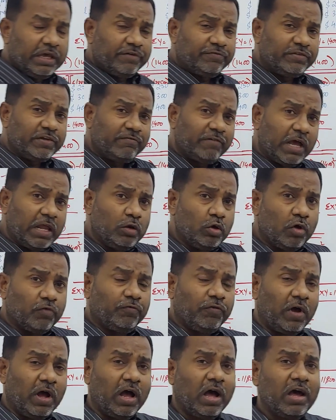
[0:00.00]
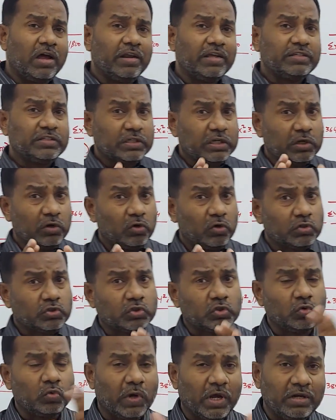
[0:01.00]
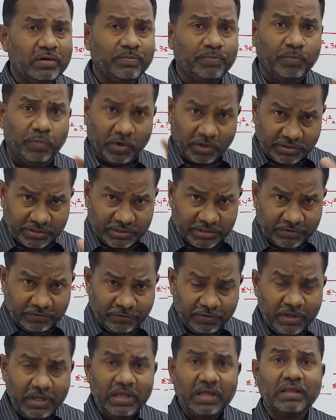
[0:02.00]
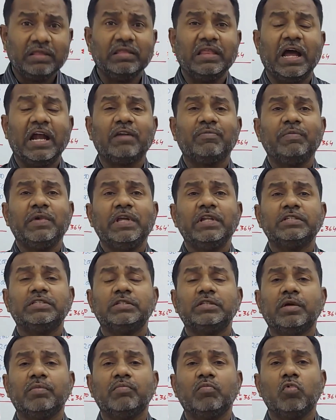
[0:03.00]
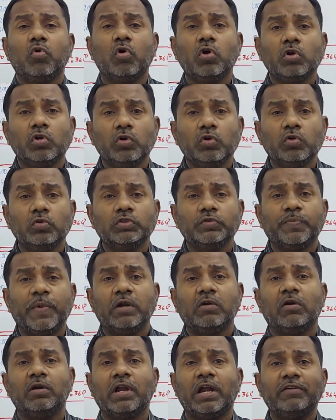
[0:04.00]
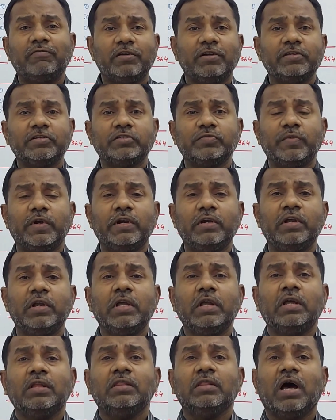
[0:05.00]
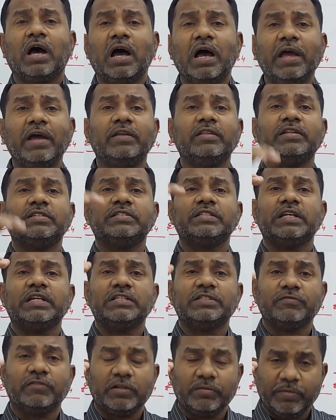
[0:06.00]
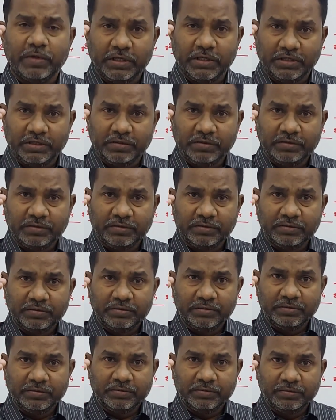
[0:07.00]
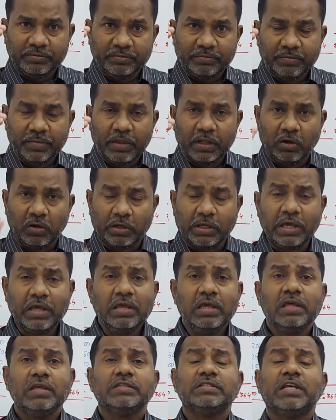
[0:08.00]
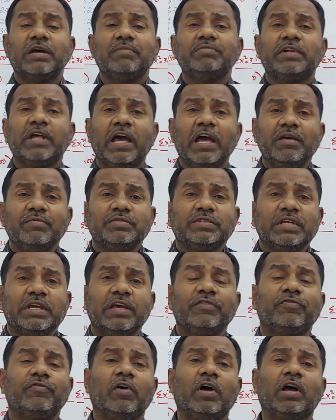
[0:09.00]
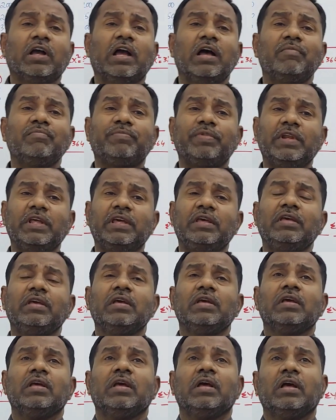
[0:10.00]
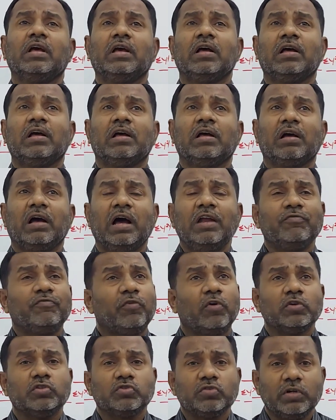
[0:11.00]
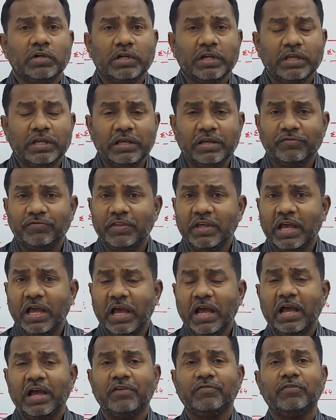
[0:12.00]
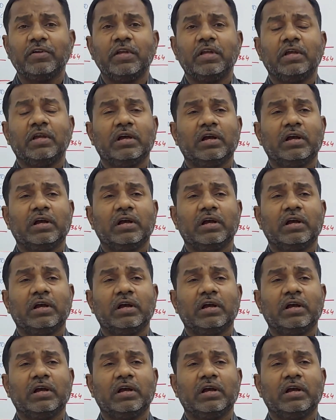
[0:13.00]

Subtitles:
If the value of R is close to 1, positive, that means the more you spend on advertisement, the higher the sales will be. Okay, sometimes if a company, unfortunately, if they have